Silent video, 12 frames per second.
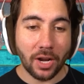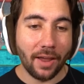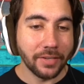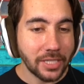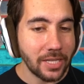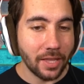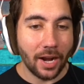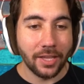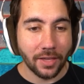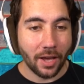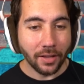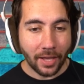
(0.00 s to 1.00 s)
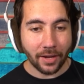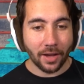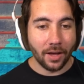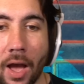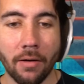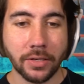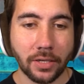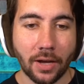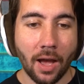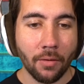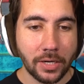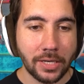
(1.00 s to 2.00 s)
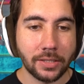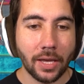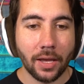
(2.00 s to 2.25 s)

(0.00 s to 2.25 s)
one I've seen that I thought like, I was like, I would eat